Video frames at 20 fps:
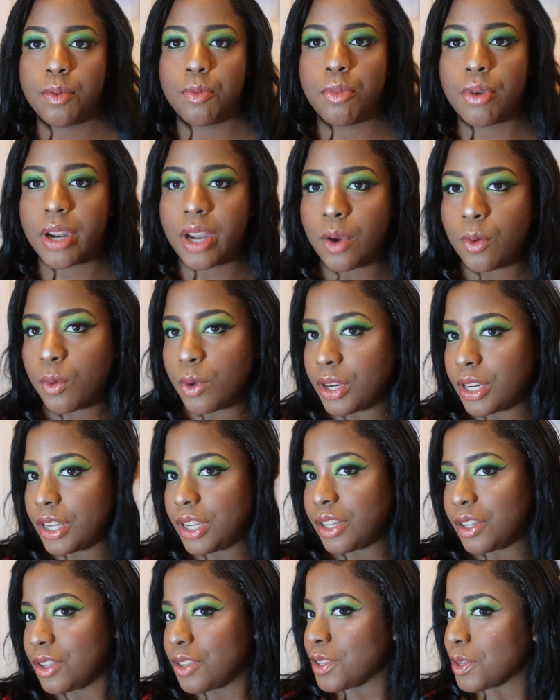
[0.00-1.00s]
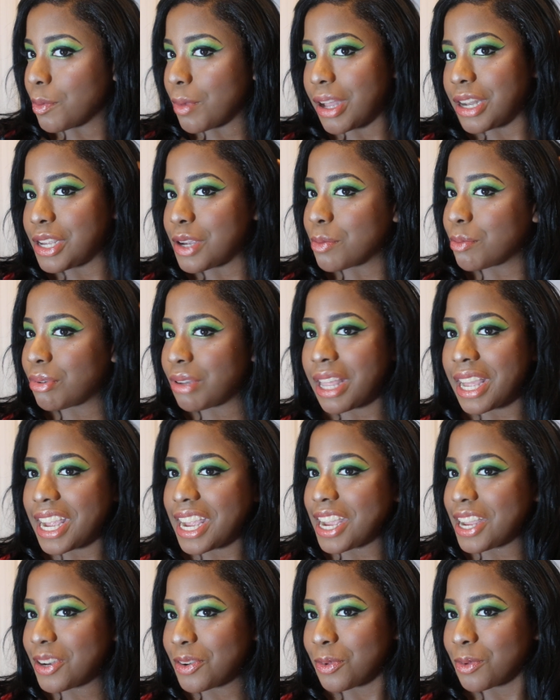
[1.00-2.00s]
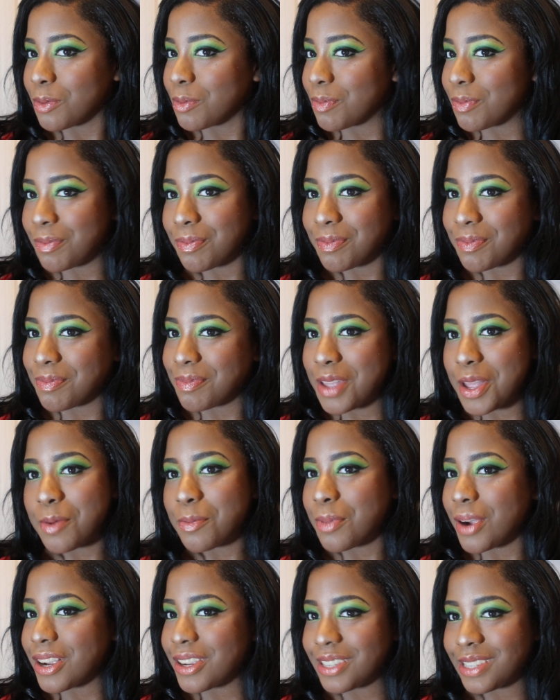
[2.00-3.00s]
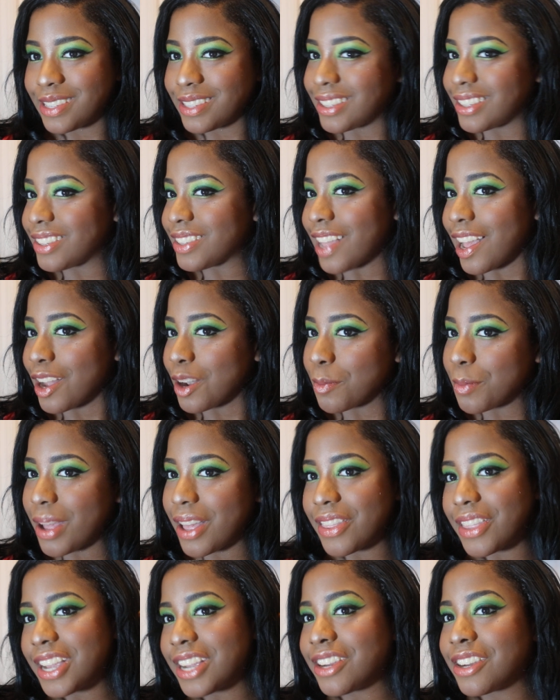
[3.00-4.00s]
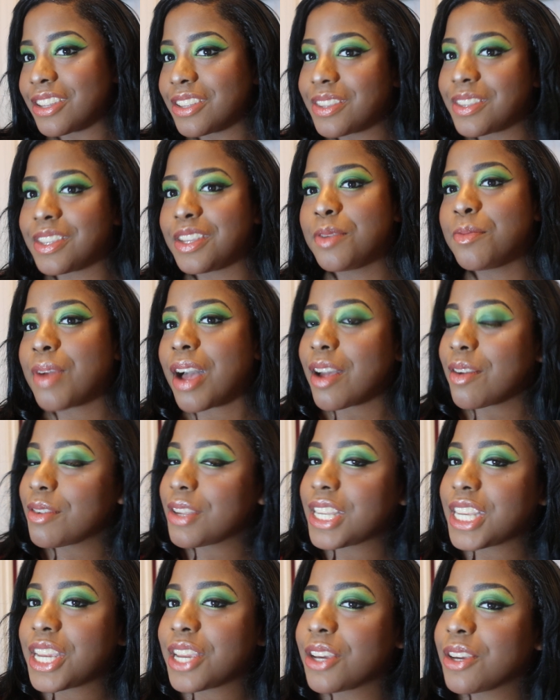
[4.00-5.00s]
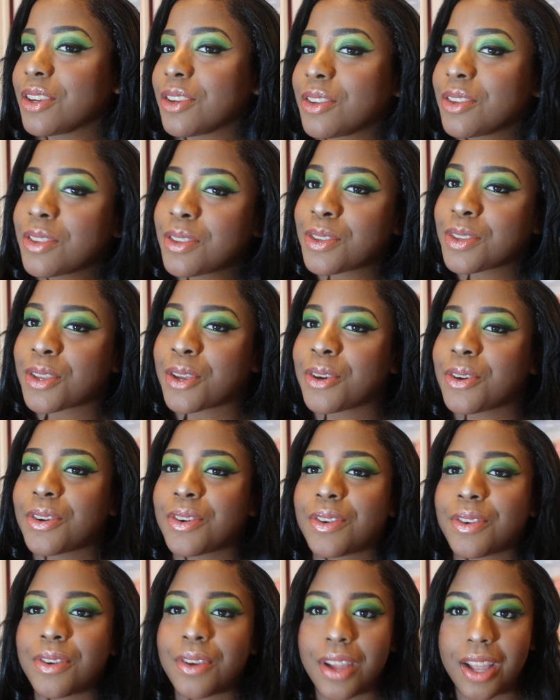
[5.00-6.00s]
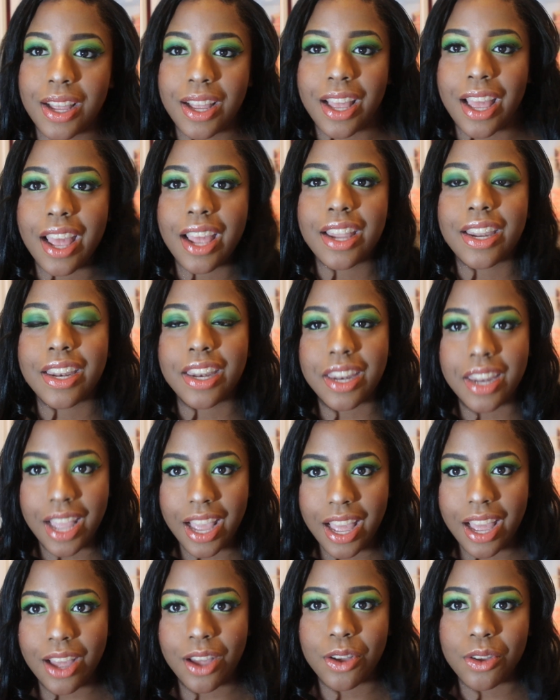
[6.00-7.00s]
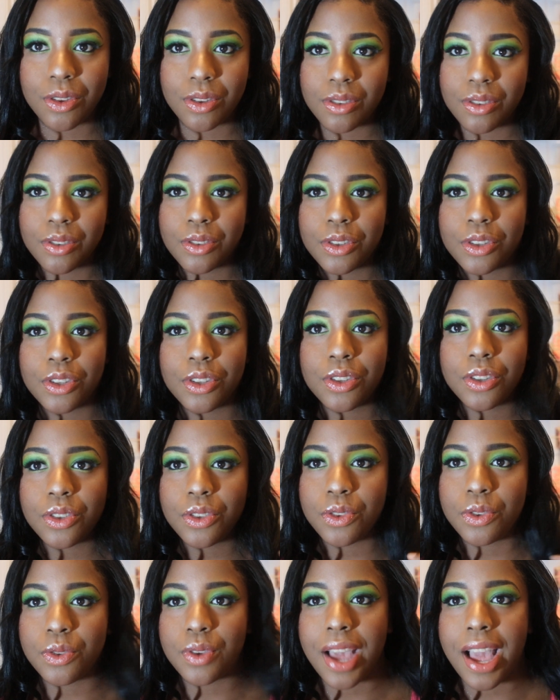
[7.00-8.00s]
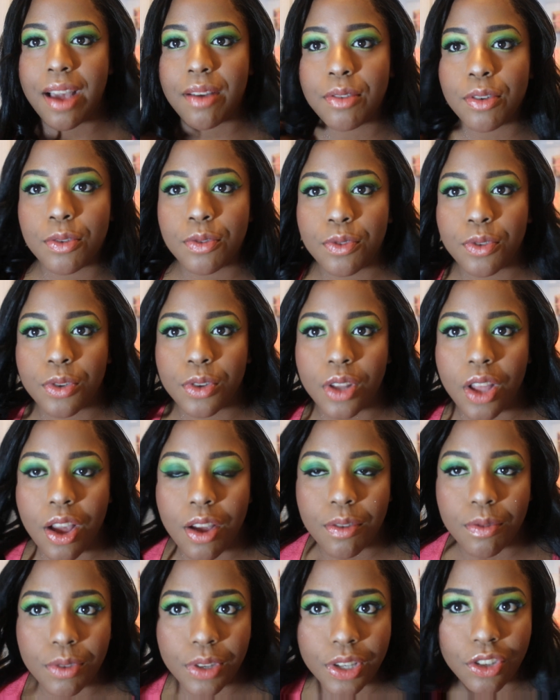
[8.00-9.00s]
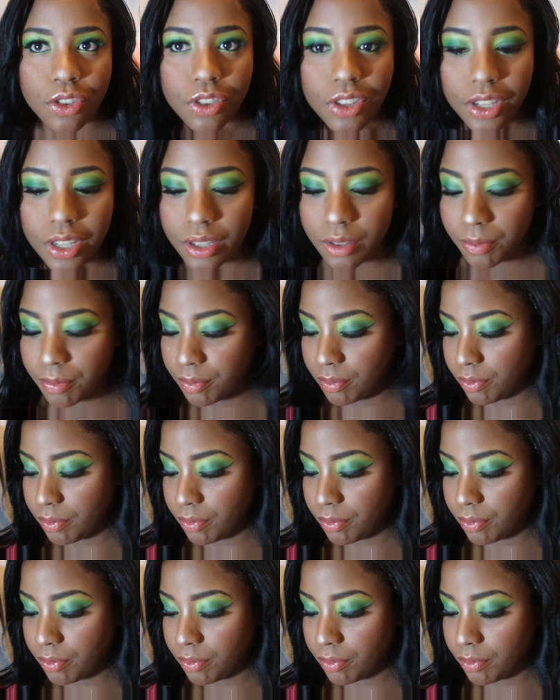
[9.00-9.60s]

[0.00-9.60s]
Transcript: But I want, somebody complained in person talking about they couldn't see my videos, so now you have a full-on vision.